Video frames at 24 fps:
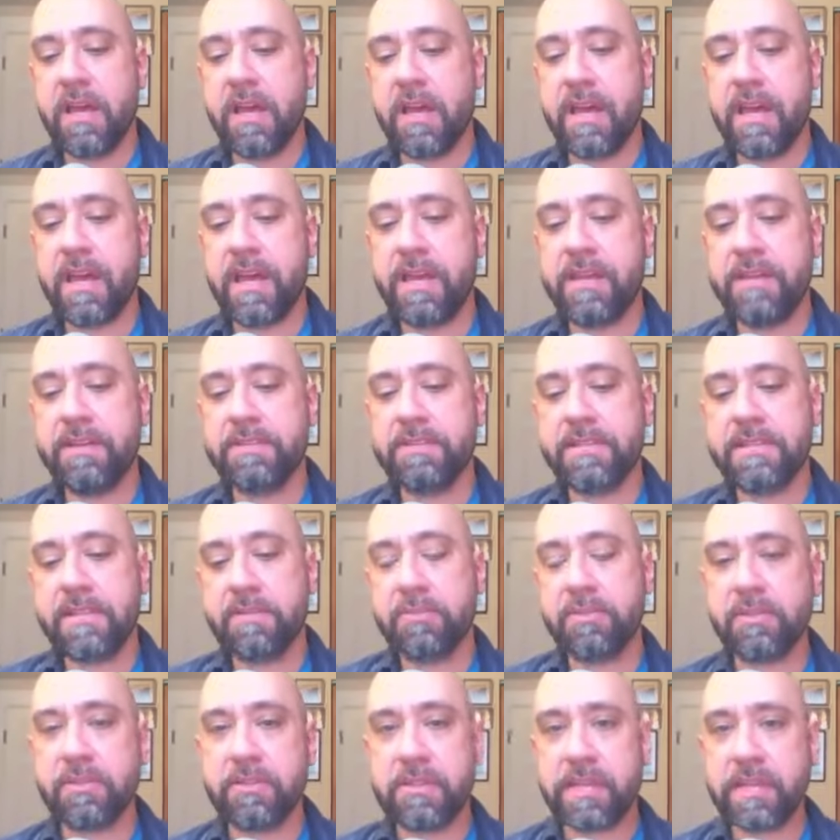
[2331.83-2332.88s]
And
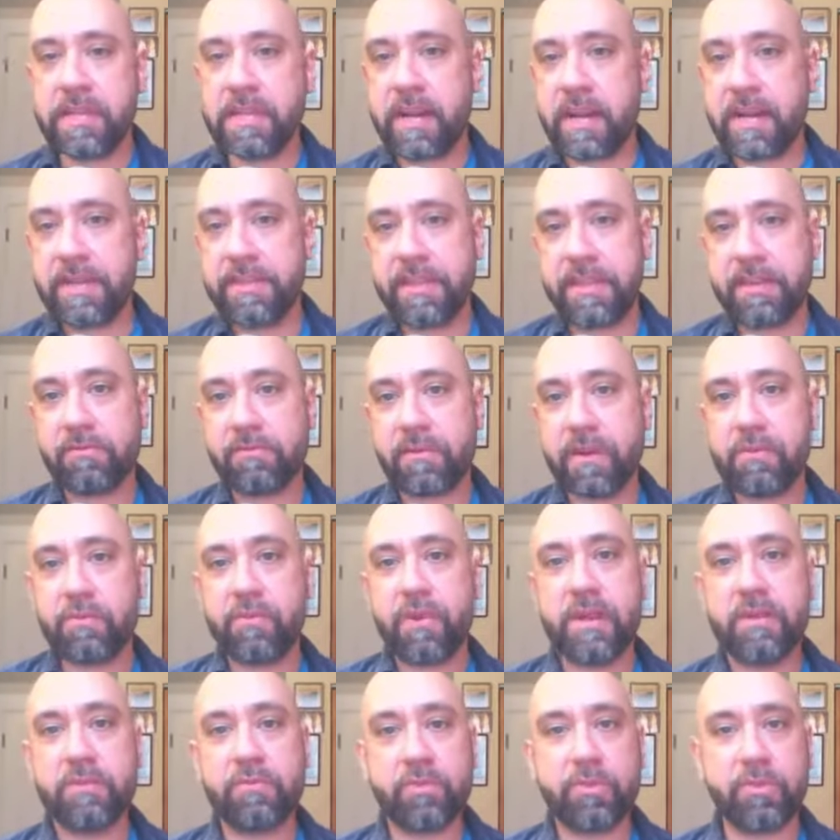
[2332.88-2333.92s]
similarly, I think Red,
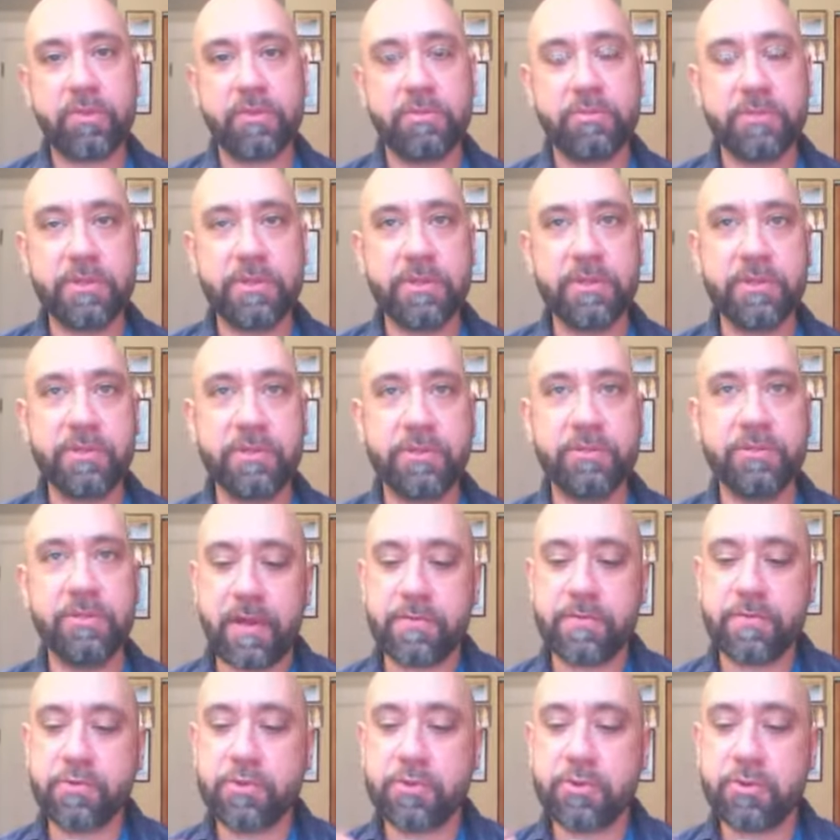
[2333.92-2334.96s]
White, and Royal Blue
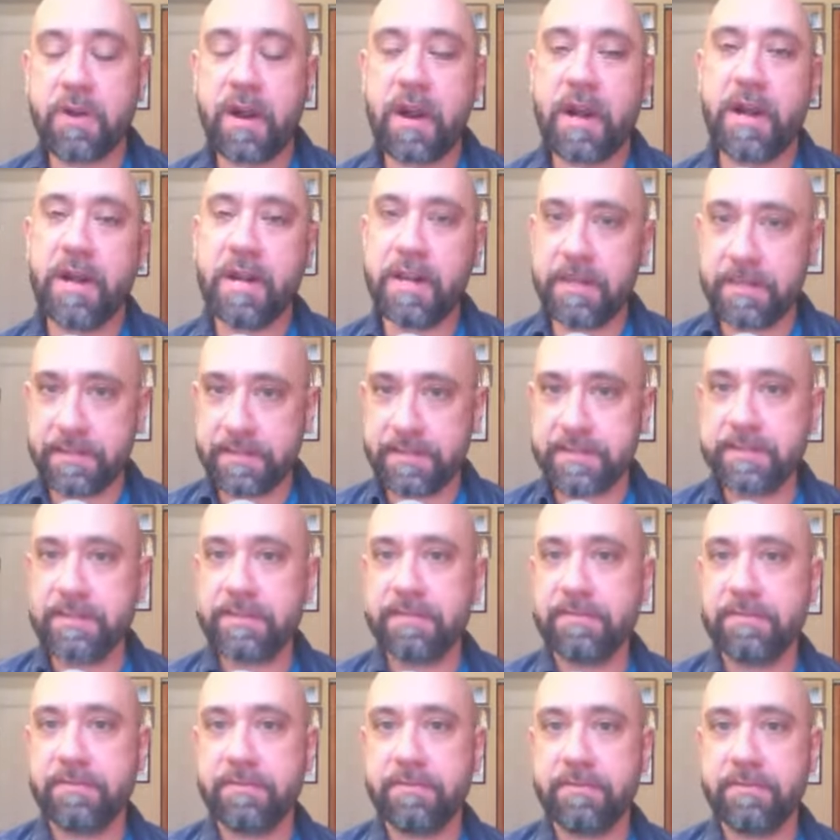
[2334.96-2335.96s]
tries